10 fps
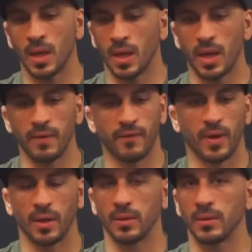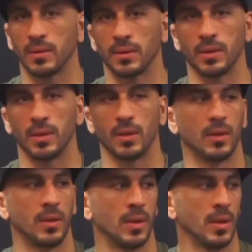I fought,
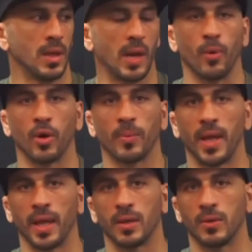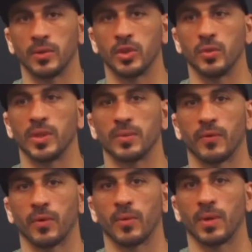I broke my ankle 2 weeks
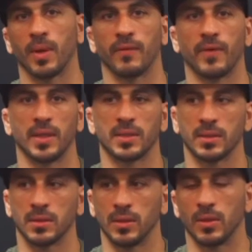before one of my fights.